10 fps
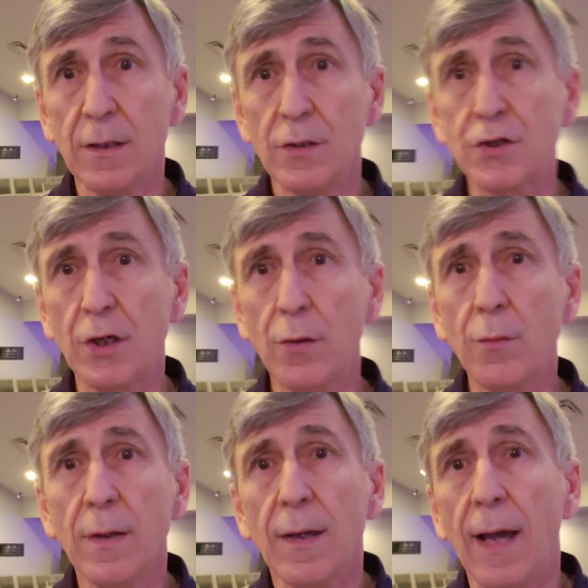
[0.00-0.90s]

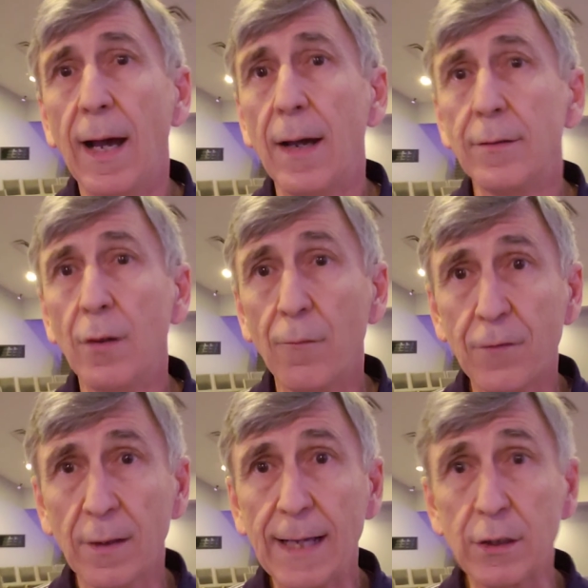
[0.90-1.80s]
So uh, don't
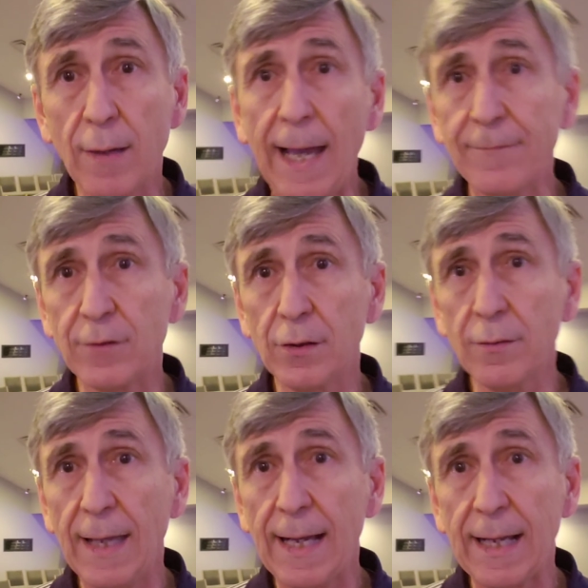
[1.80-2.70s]
feel like you have to do
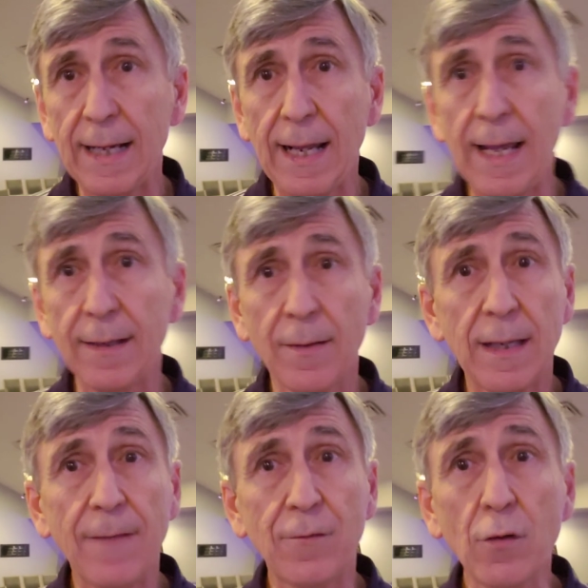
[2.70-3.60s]
that. And, and
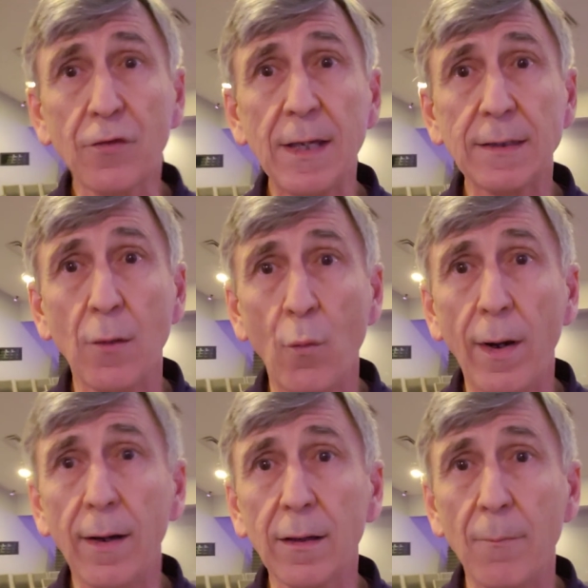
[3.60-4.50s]
if you think that
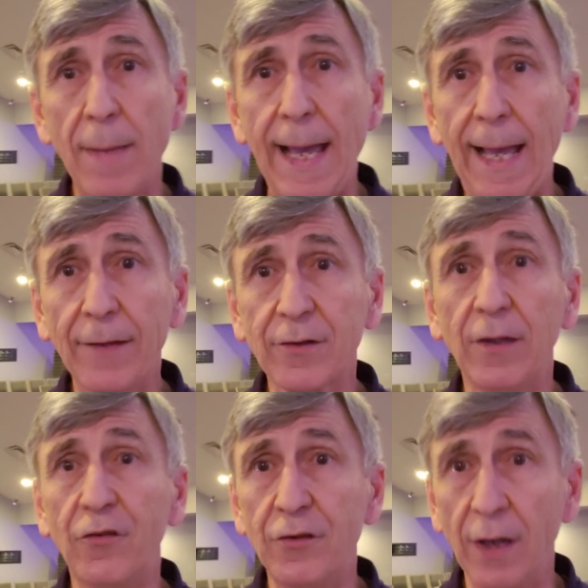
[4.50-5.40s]
wearing a mask
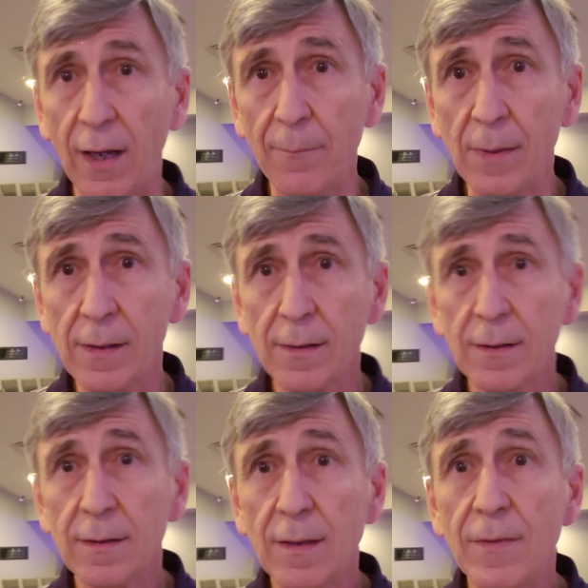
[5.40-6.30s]
is dumb,
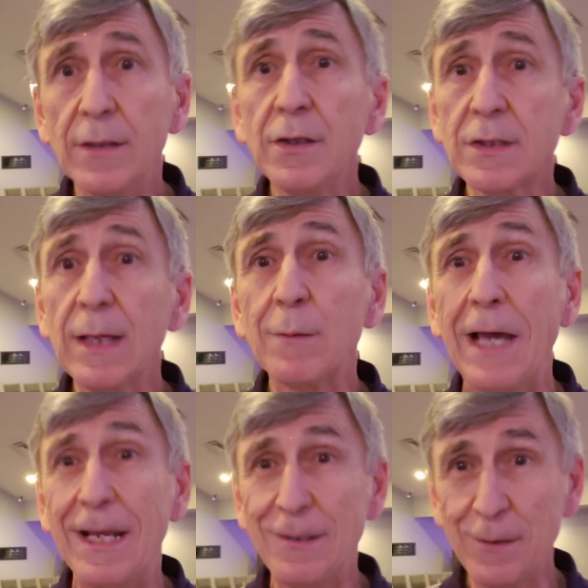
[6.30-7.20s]
then just keep
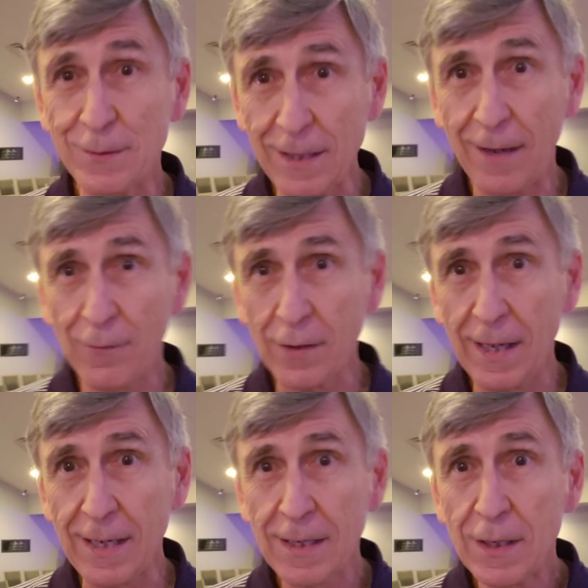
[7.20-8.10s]
that to yourself,
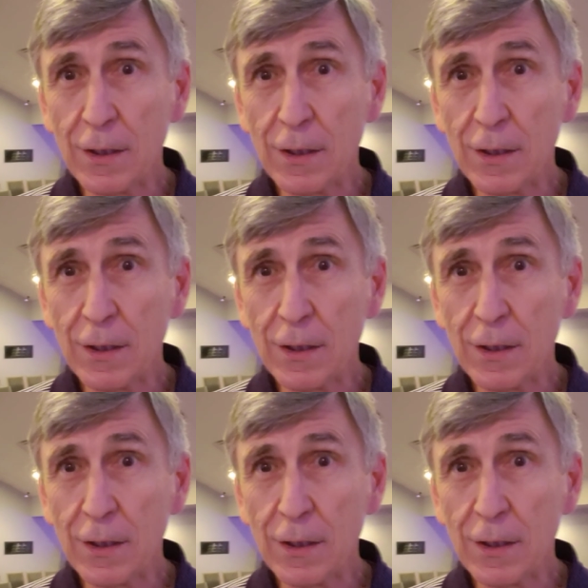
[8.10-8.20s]
okay?